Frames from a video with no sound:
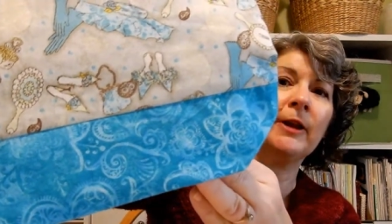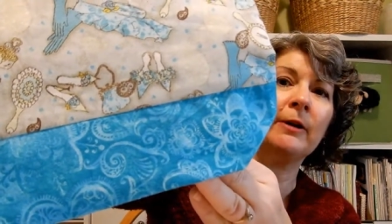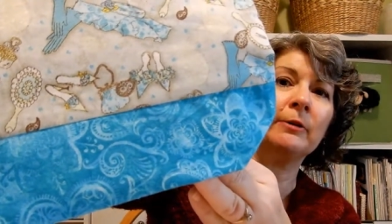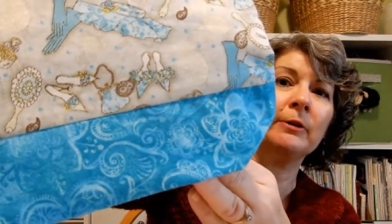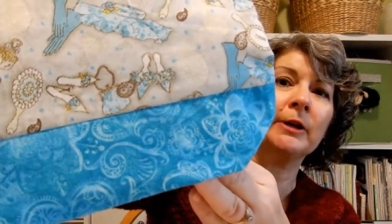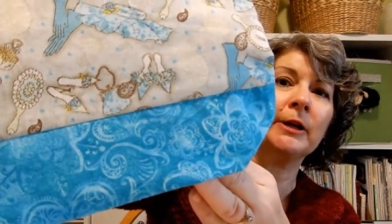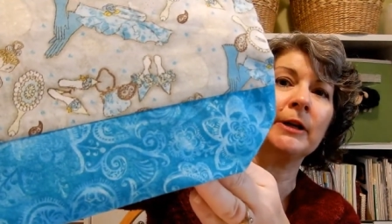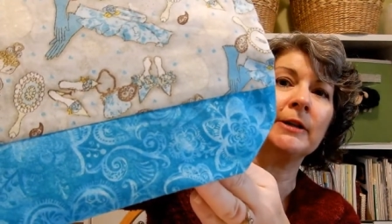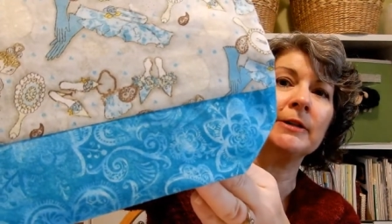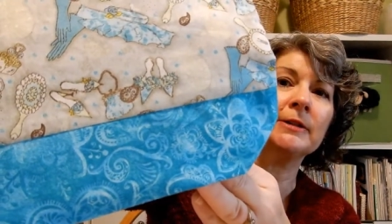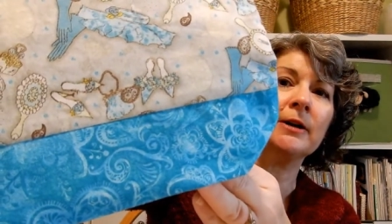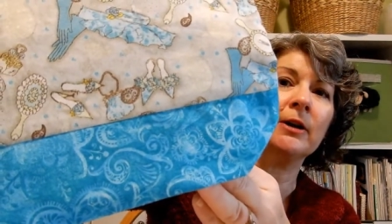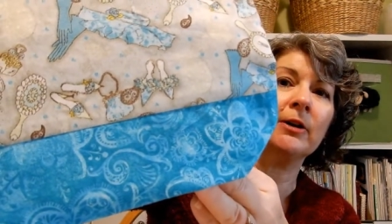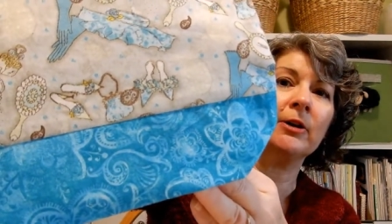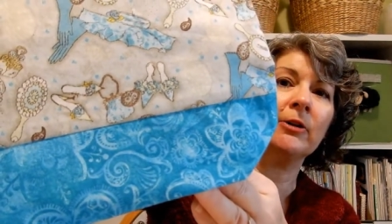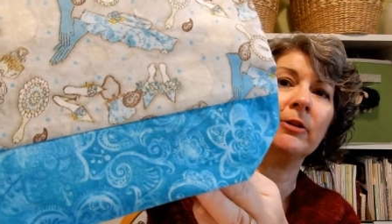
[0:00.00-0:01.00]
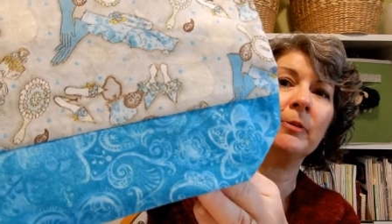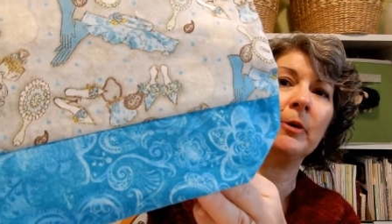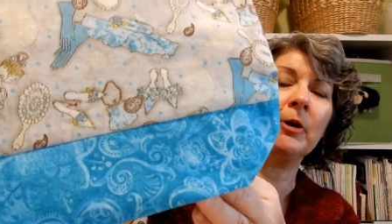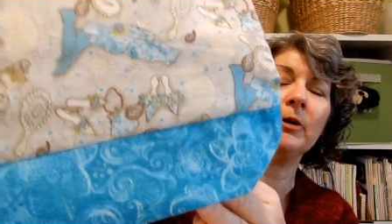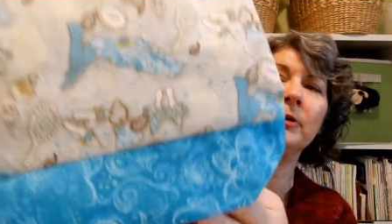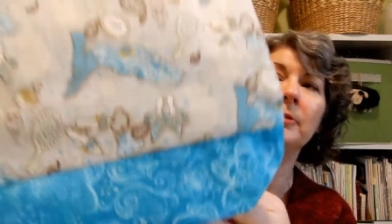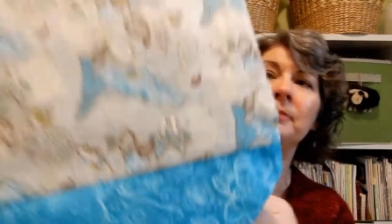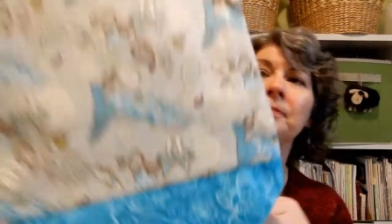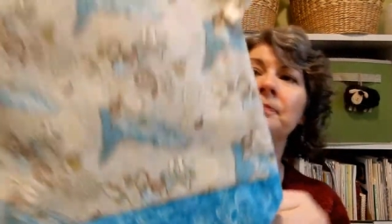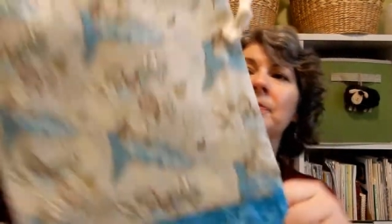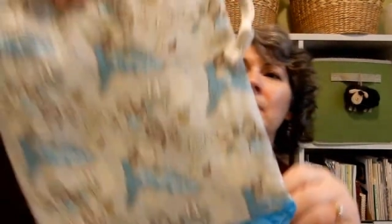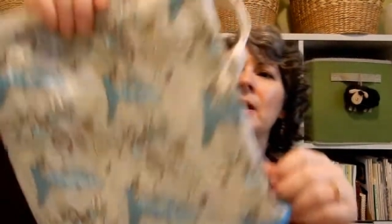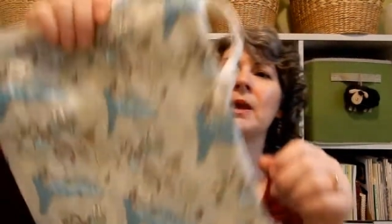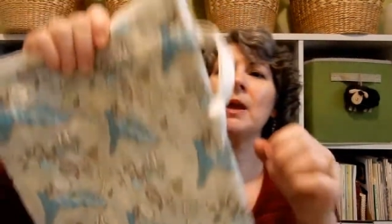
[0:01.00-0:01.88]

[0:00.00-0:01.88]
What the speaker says: flowery design on the bottom.